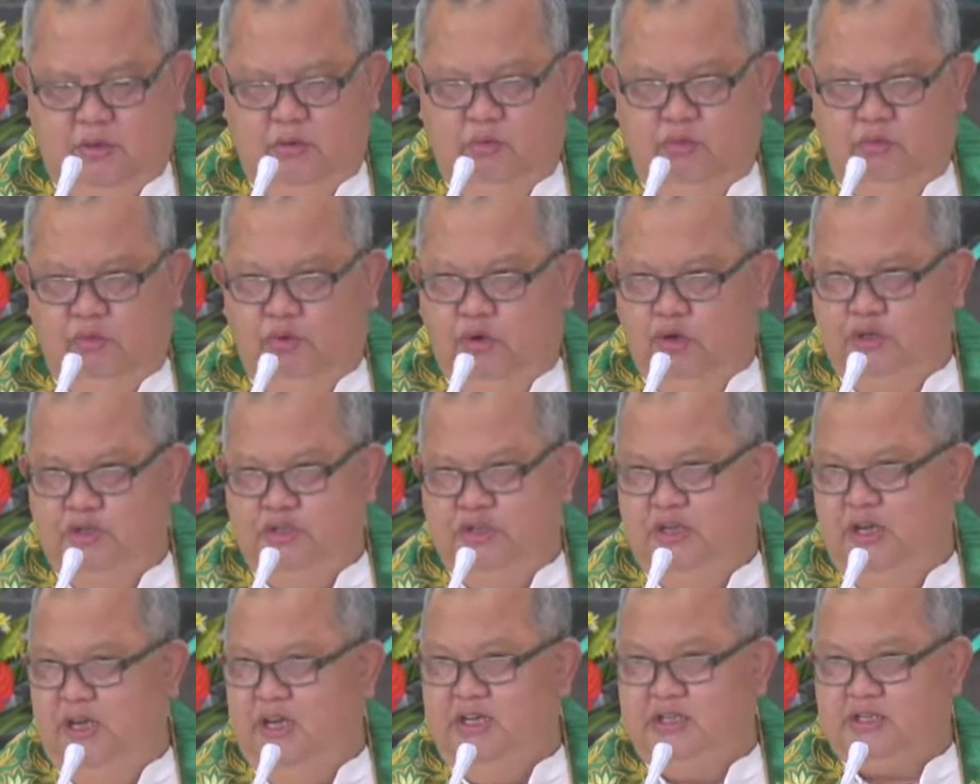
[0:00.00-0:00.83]
would
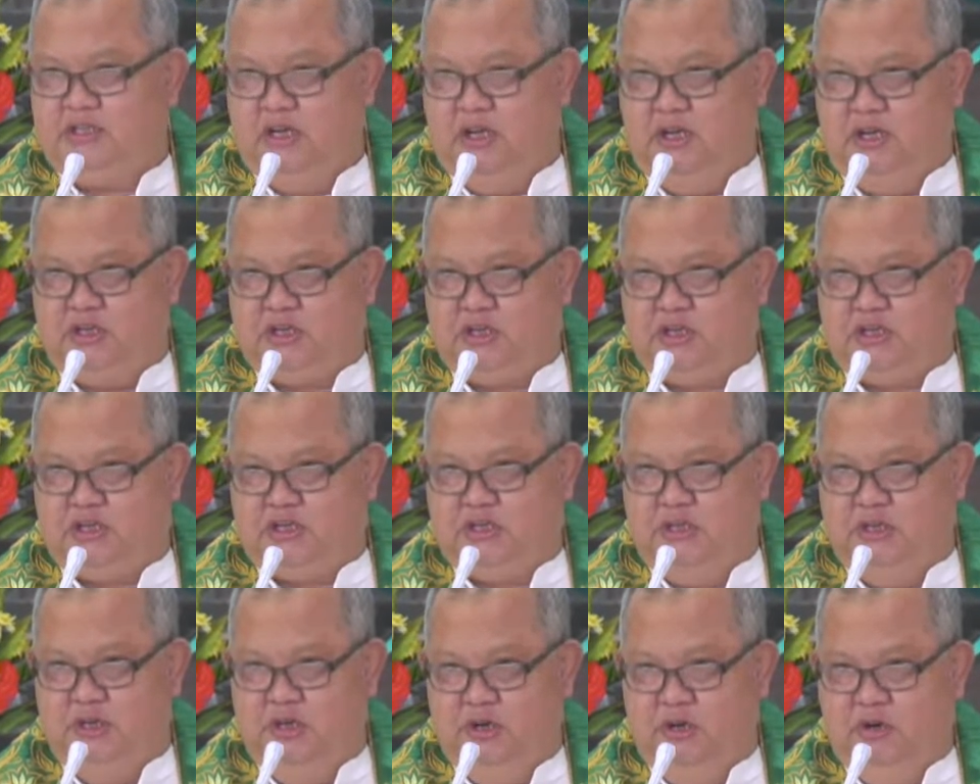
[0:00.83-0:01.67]

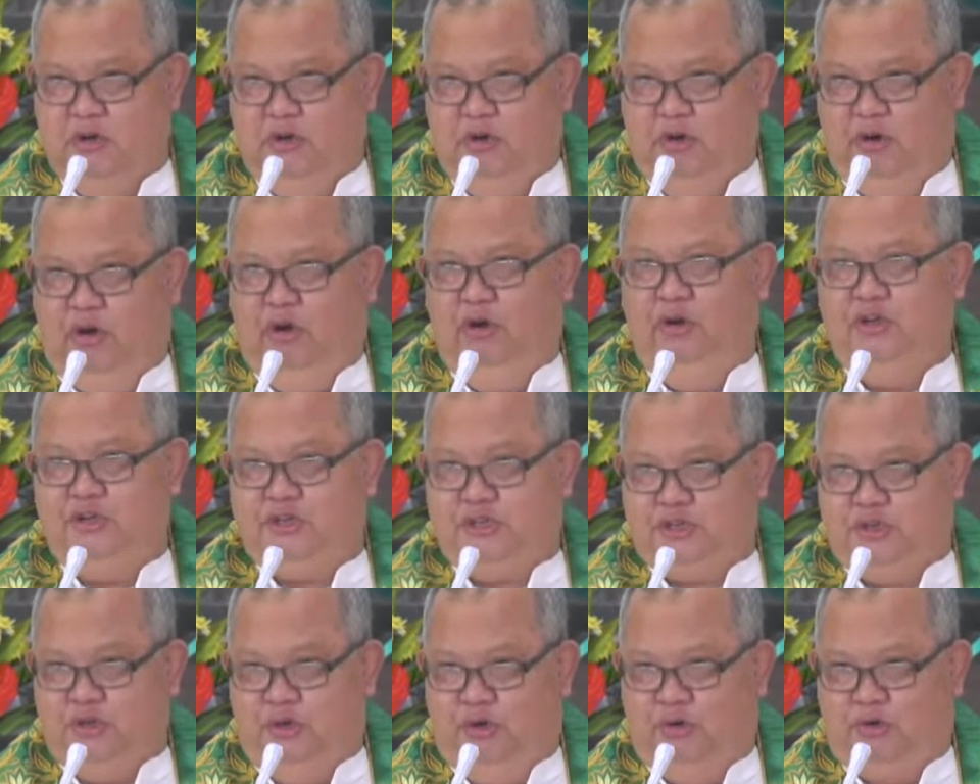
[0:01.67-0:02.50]
Jesus
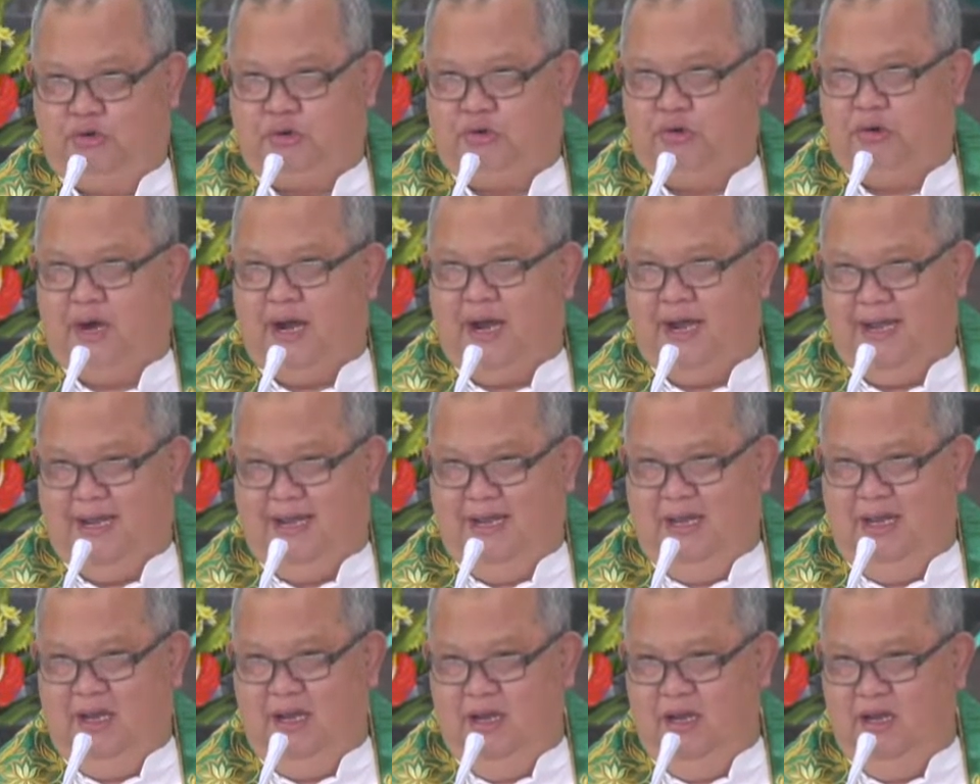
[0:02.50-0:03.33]
also
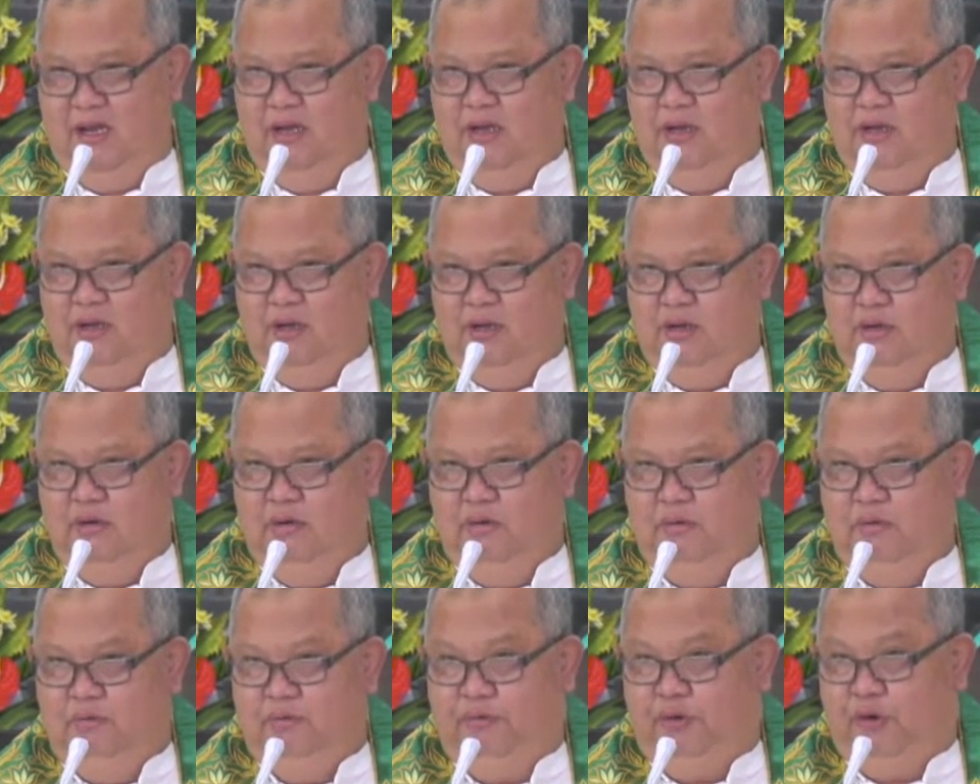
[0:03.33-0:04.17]
cry
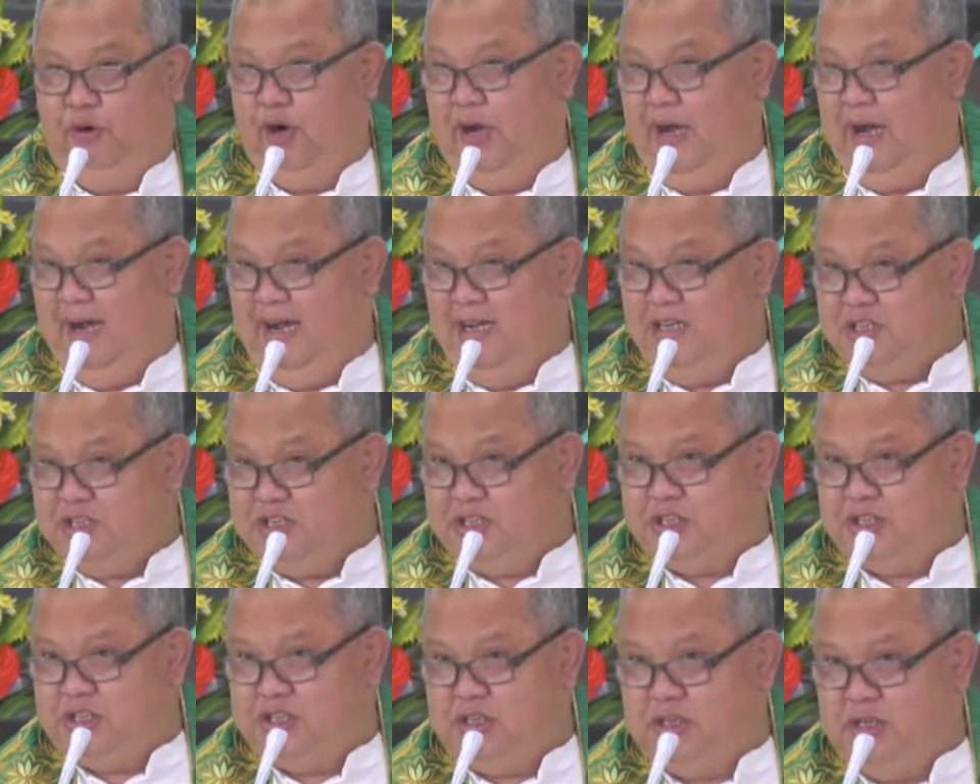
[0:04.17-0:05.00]
for
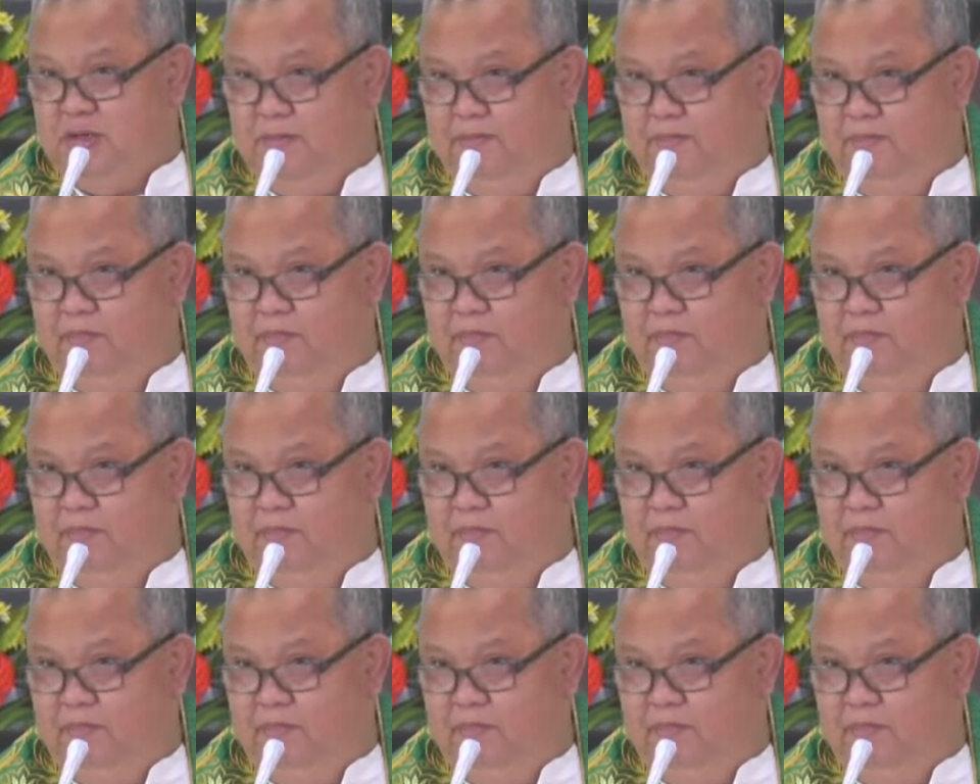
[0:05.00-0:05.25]
us?